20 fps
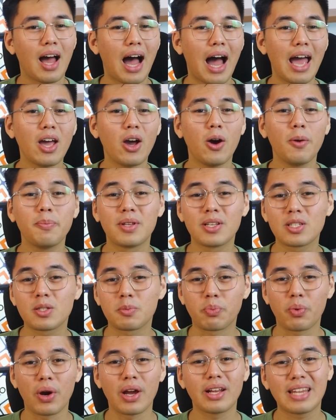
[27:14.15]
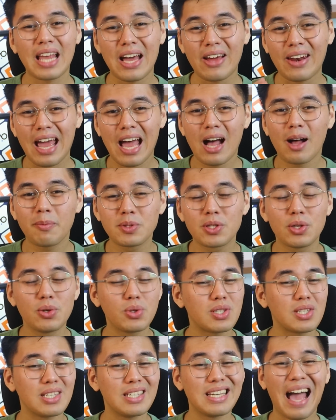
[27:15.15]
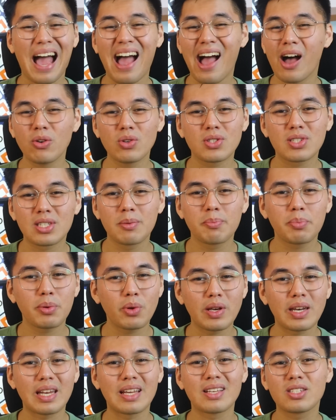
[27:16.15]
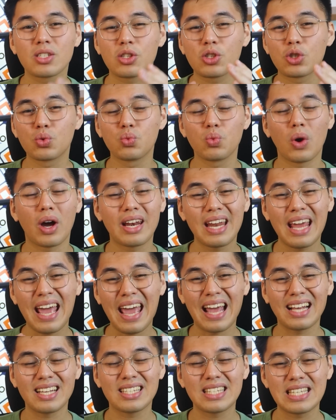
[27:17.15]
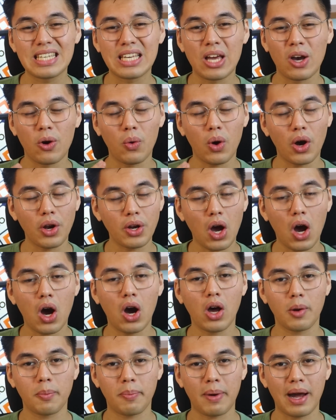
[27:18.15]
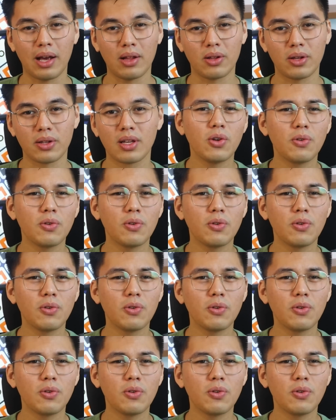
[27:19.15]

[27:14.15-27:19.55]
I hope this breakdown helps you see how simple it is to run SEO on autopilot.